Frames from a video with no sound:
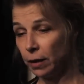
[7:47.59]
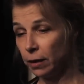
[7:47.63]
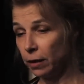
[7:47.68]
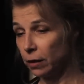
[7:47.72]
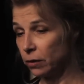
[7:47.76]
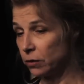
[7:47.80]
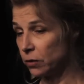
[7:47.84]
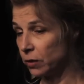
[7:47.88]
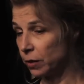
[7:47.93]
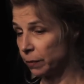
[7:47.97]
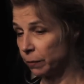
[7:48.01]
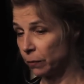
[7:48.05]
think
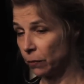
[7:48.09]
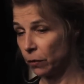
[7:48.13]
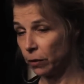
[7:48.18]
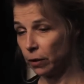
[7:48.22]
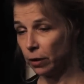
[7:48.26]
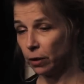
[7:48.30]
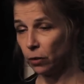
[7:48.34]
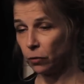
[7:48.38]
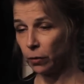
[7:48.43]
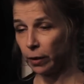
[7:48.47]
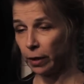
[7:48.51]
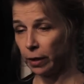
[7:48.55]
there's some
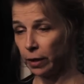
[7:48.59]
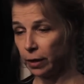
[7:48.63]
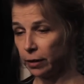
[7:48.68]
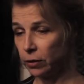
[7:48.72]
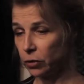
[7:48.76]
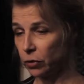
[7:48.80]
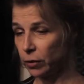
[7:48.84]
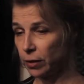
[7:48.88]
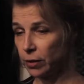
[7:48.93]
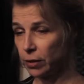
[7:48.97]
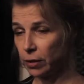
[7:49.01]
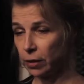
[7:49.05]
really great,
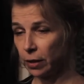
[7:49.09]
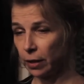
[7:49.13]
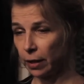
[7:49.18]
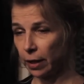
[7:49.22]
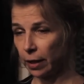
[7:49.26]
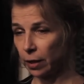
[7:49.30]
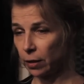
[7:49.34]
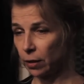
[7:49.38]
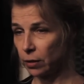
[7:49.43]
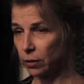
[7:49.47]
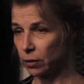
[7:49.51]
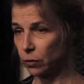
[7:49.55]
interesting,
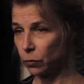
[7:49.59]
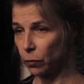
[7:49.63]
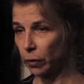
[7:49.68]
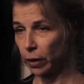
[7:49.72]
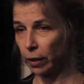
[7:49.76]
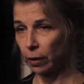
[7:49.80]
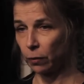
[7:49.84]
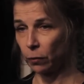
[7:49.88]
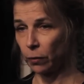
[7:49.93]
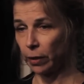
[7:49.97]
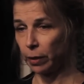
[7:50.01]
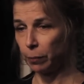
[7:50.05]
like those
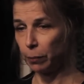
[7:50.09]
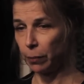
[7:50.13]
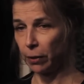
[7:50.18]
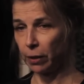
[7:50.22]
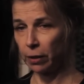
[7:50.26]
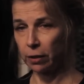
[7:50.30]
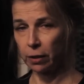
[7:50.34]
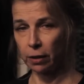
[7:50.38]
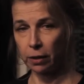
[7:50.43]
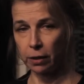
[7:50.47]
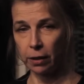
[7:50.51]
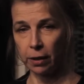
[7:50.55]
Red, red
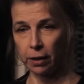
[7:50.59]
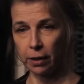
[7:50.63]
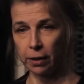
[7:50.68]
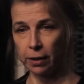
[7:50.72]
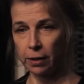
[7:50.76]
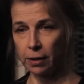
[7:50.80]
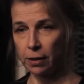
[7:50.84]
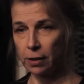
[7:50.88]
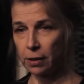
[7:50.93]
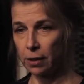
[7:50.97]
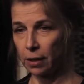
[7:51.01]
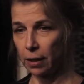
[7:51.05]
Bucket
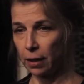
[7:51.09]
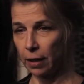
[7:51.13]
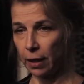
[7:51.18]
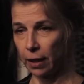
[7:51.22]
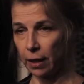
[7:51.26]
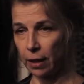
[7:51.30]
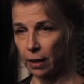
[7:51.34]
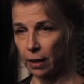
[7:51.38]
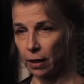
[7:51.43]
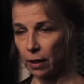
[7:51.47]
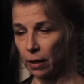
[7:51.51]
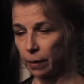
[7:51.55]
kids that
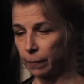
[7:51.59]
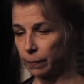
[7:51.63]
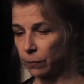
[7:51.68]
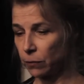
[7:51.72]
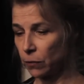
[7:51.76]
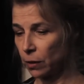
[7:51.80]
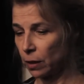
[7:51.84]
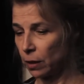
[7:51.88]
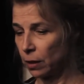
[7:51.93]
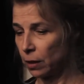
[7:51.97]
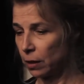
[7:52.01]
like um,